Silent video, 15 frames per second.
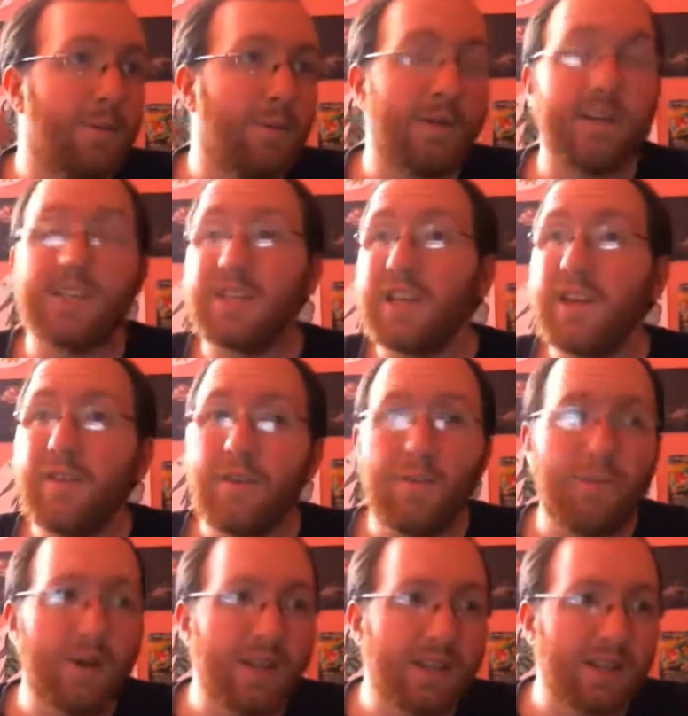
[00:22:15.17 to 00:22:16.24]
Because
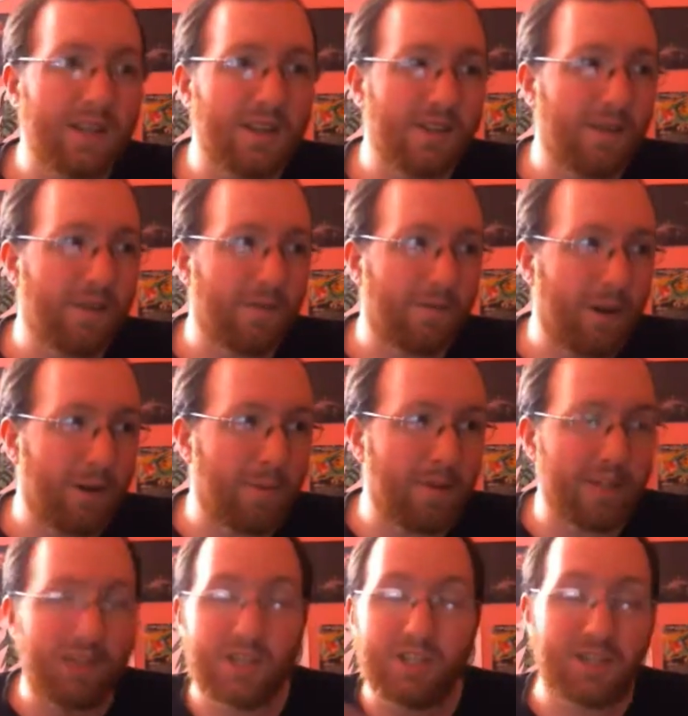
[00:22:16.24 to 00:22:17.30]
even
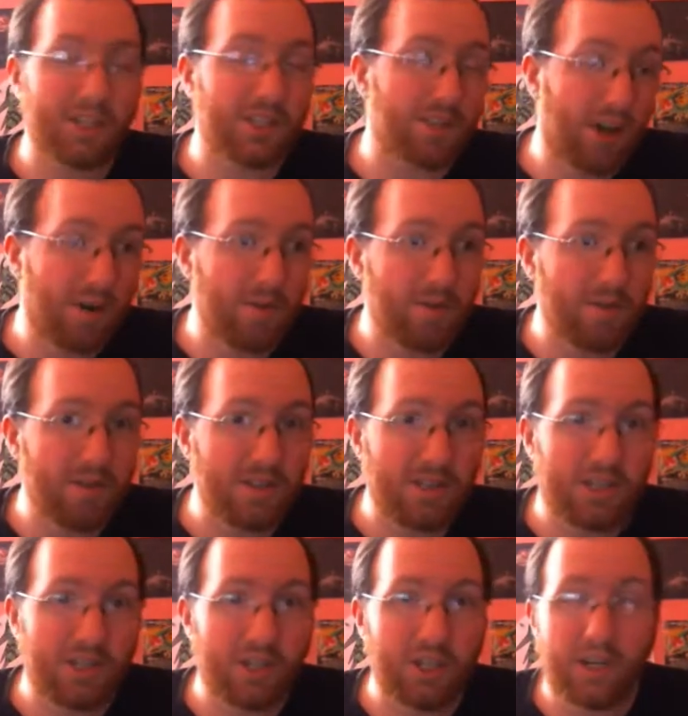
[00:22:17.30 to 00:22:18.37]
from Gen 6 onwards,
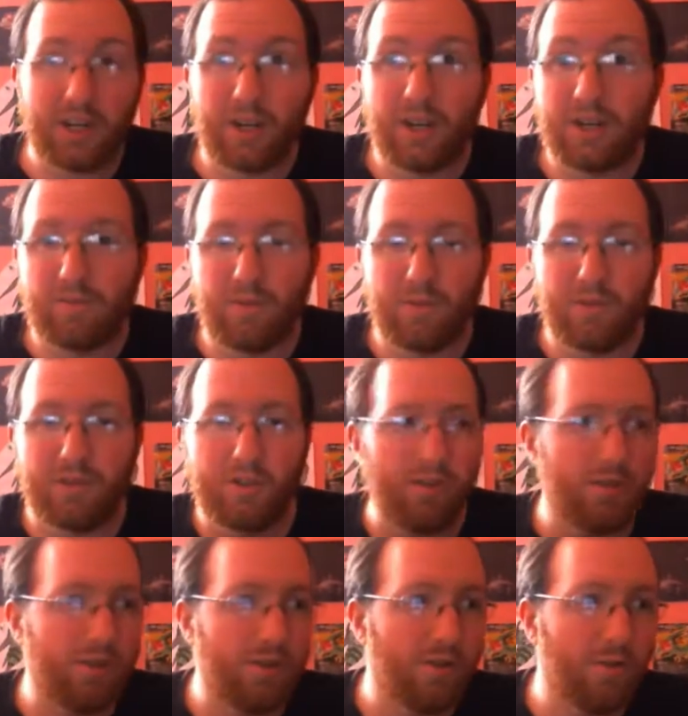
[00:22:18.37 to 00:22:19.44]
that the shiny odds were
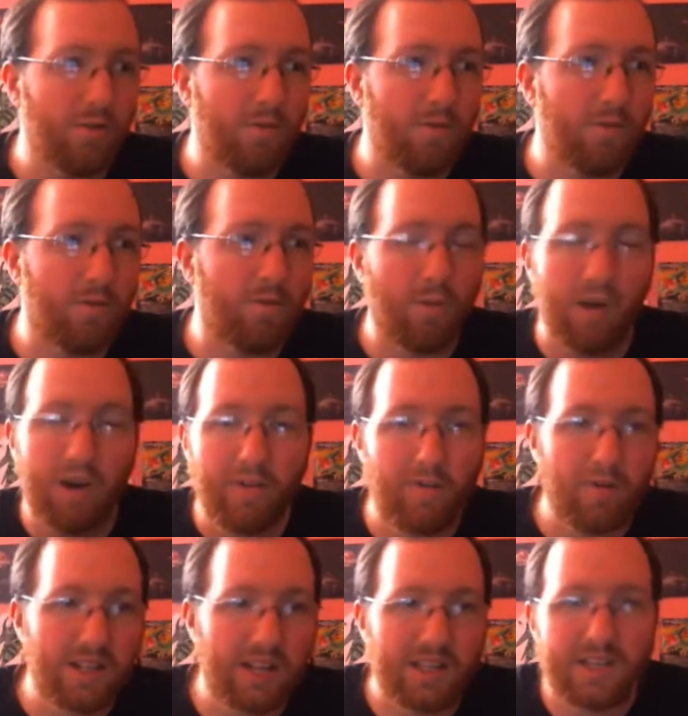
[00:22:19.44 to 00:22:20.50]
reduced to 1 in
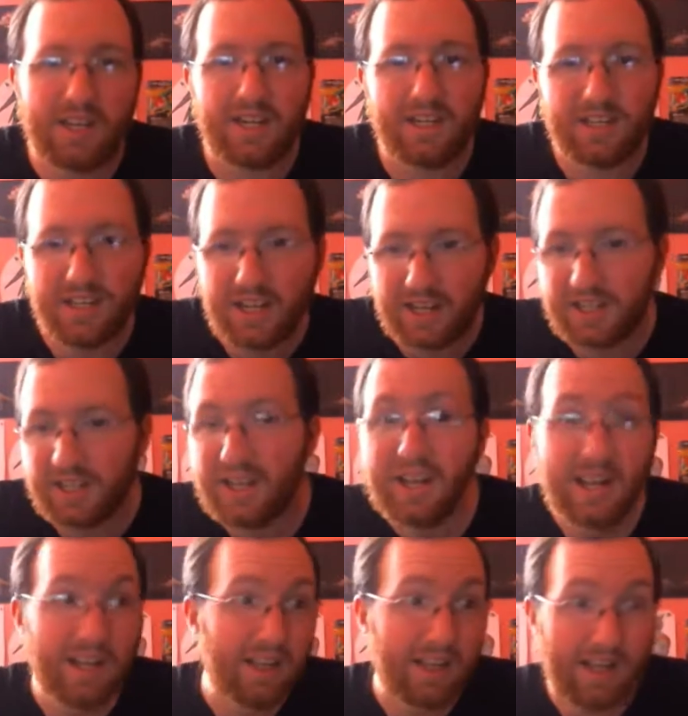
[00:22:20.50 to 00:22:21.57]
4,096,
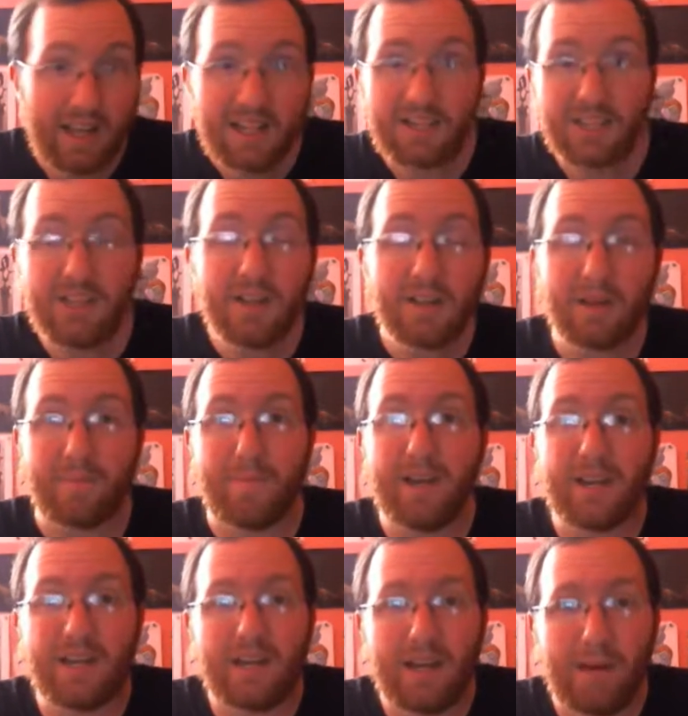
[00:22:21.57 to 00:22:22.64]
that's still a
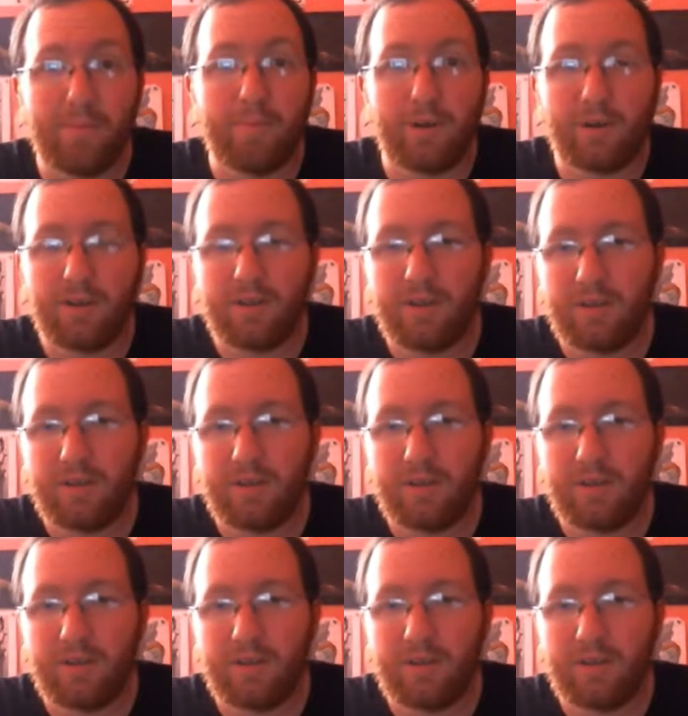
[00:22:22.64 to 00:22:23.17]
big number.